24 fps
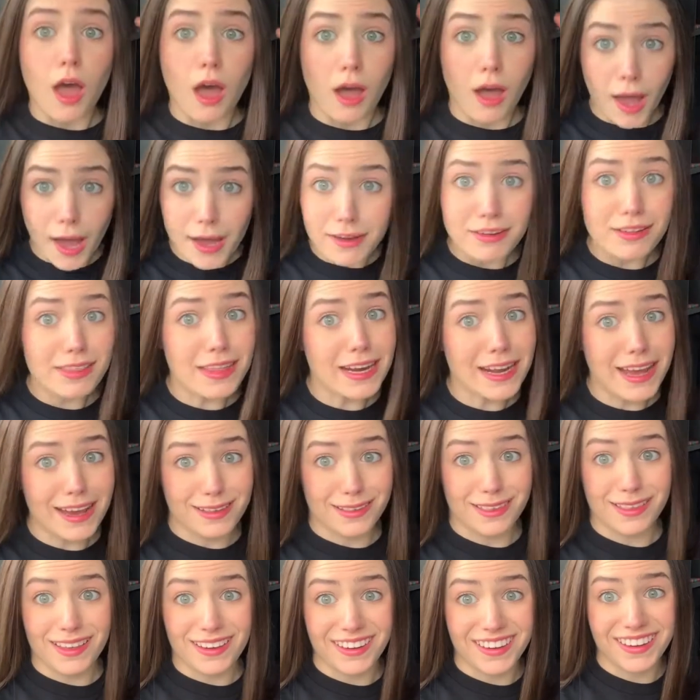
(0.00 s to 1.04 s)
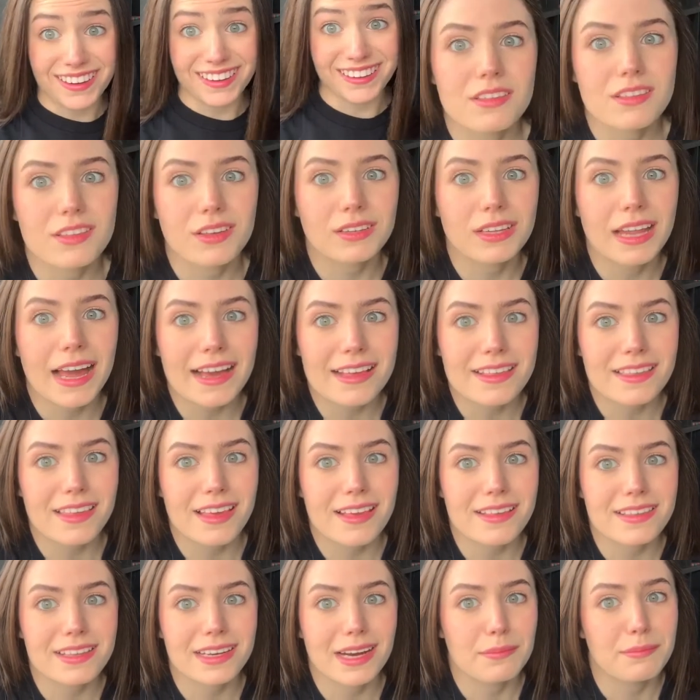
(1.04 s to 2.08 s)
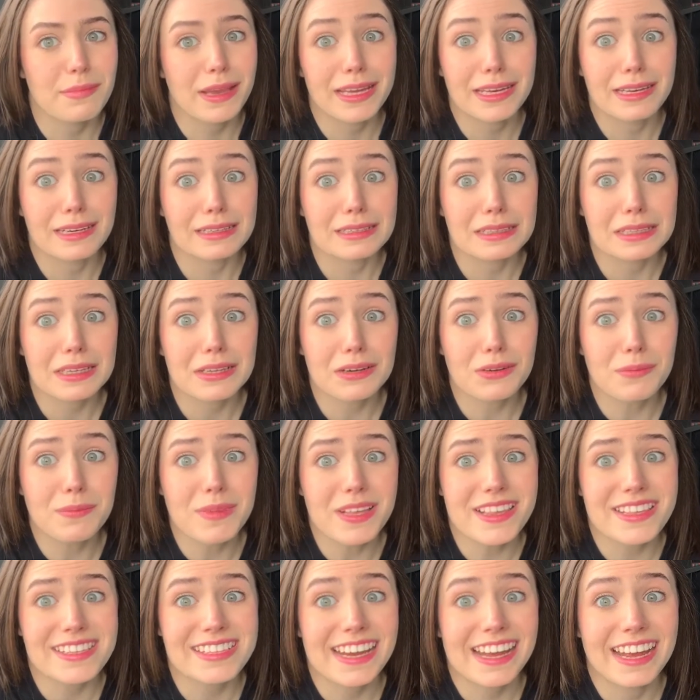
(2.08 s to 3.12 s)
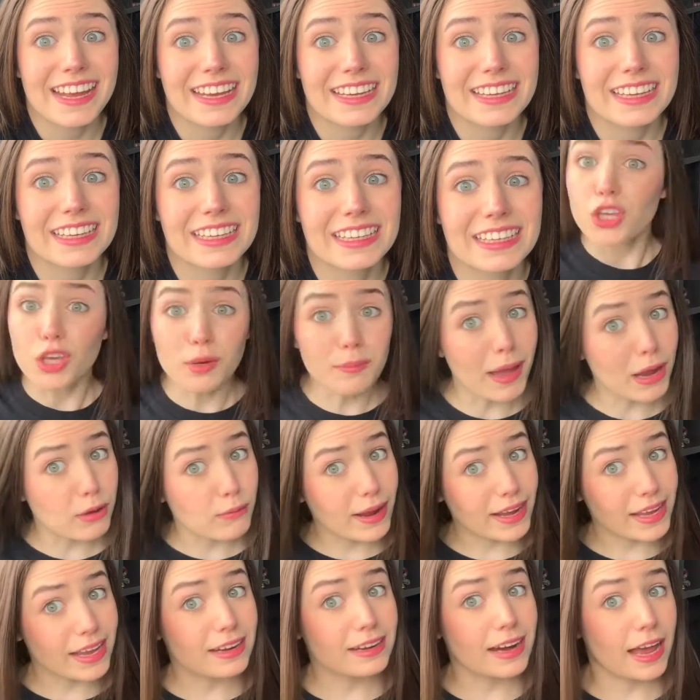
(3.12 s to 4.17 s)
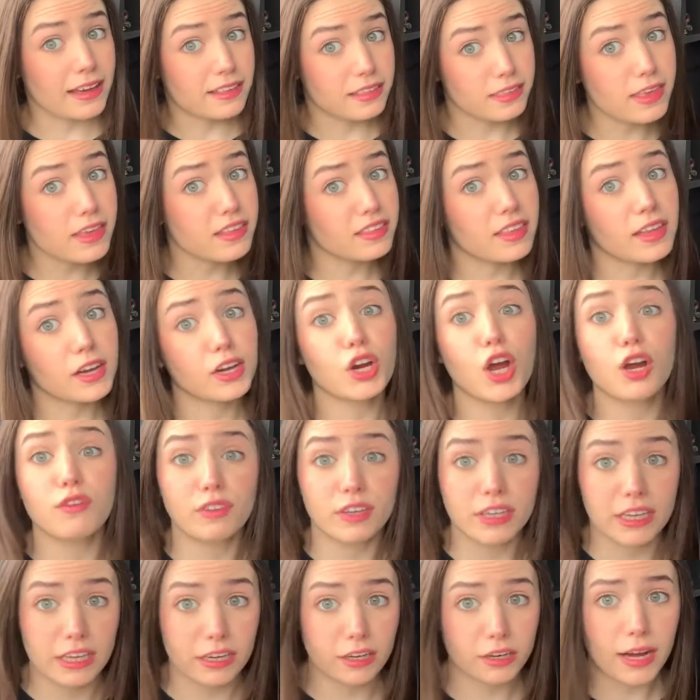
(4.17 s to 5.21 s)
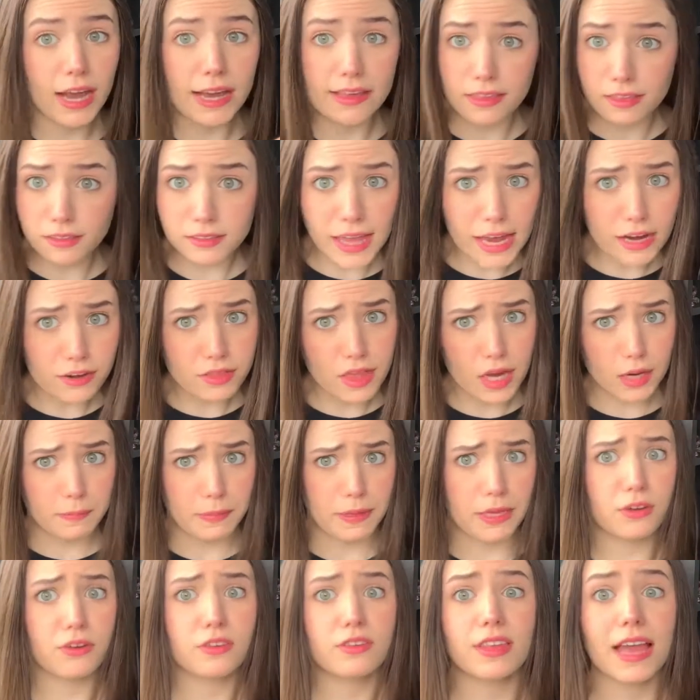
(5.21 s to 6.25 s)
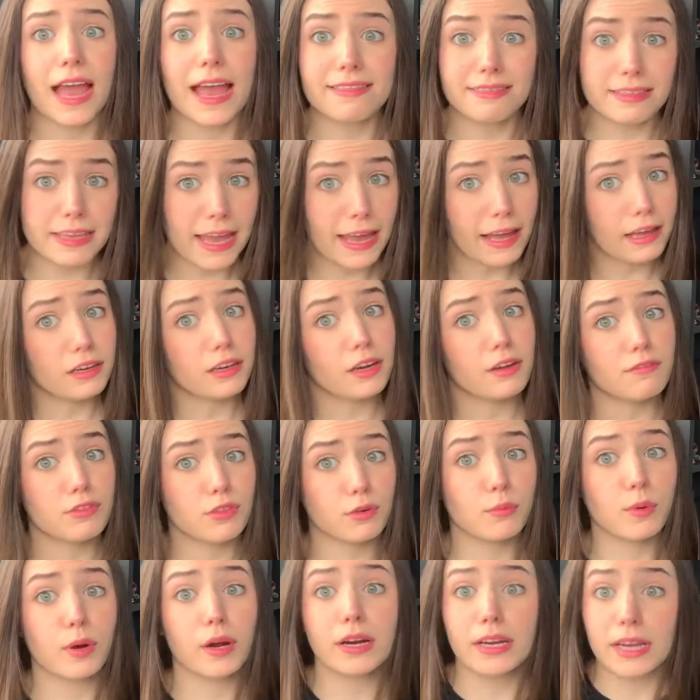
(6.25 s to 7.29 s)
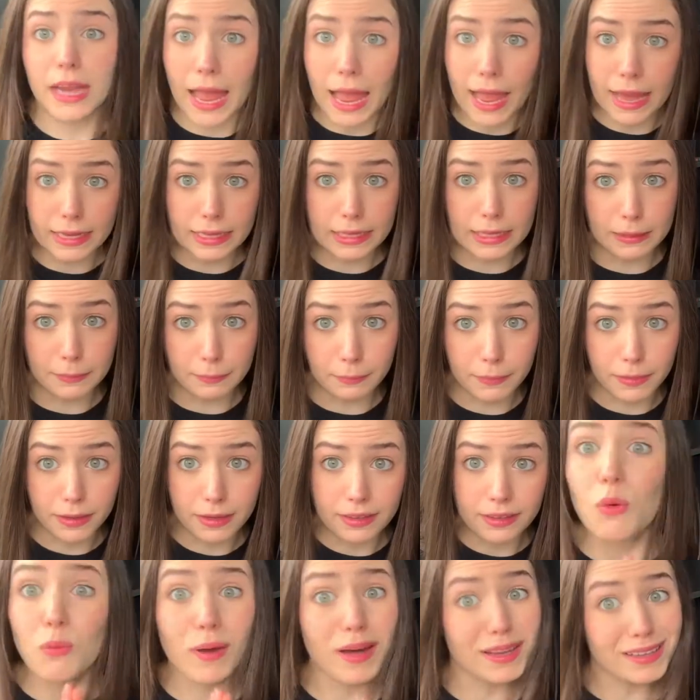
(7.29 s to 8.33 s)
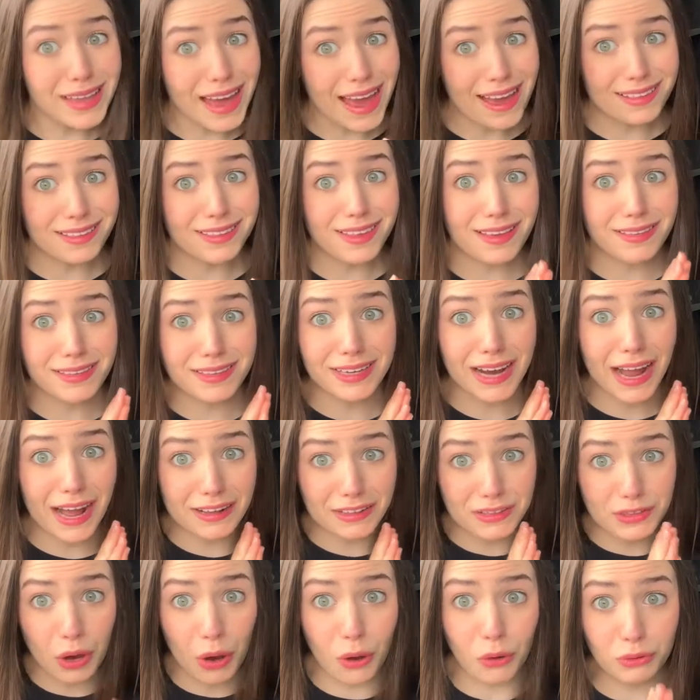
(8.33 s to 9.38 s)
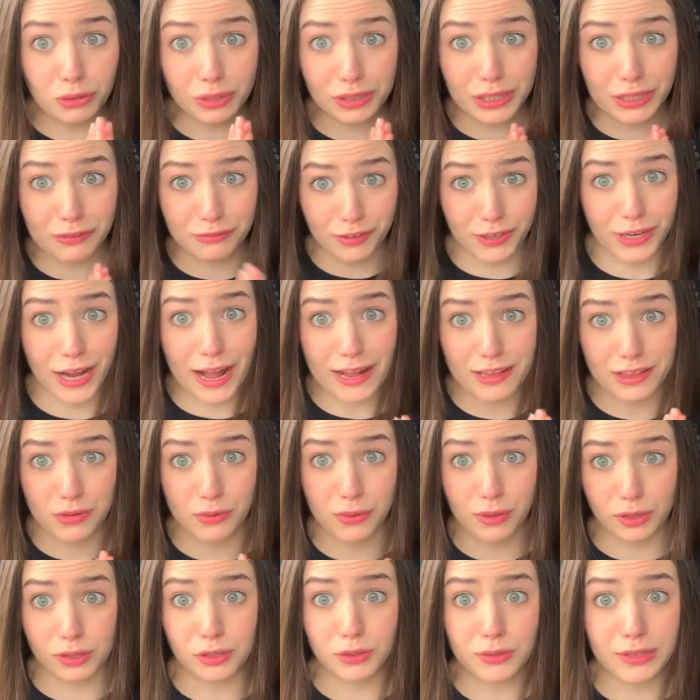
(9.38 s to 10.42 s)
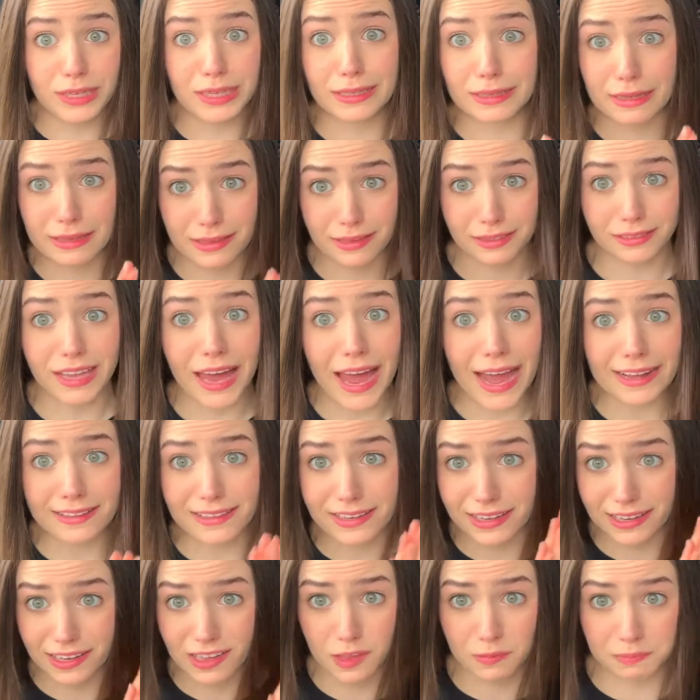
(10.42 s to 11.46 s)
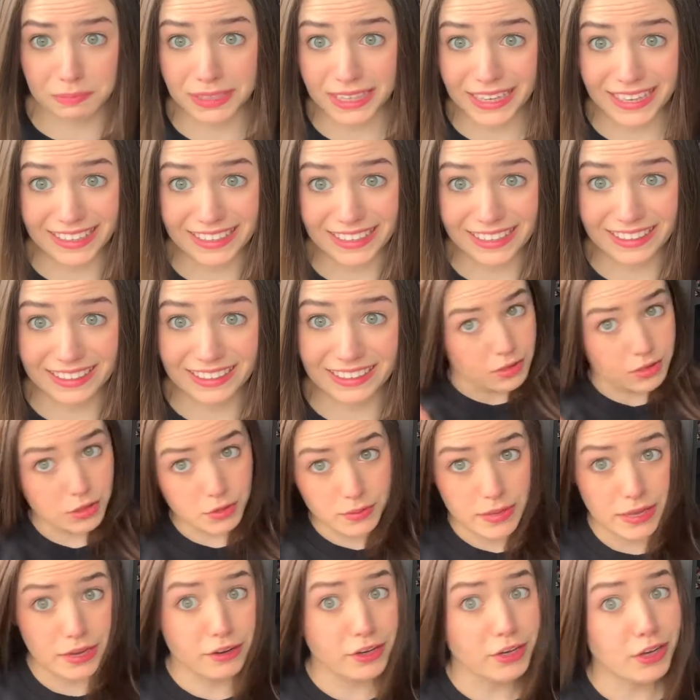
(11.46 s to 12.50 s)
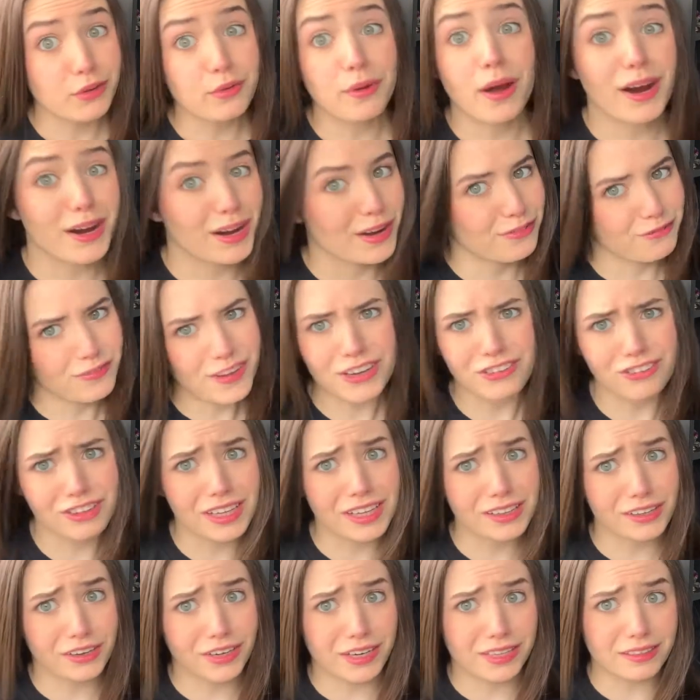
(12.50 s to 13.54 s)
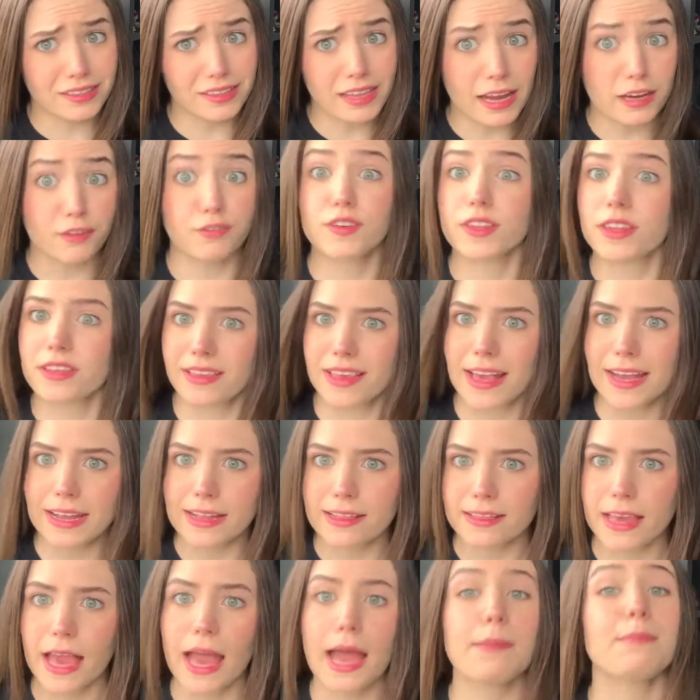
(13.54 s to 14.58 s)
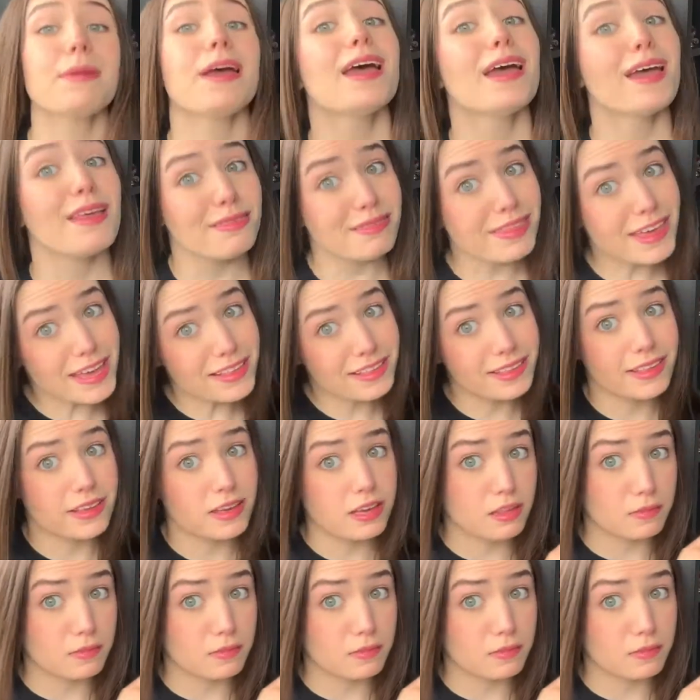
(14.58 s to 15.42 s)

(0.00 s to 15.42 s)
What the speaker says: On to the next letter. So last lesson I made a little mistake. You might recognize this letter over here as the letter that appears at the end of the word ha'im. Well, last lesson I totally forgot to include it in the slides and explain it. So here you are officially learning the letter for the second time. This is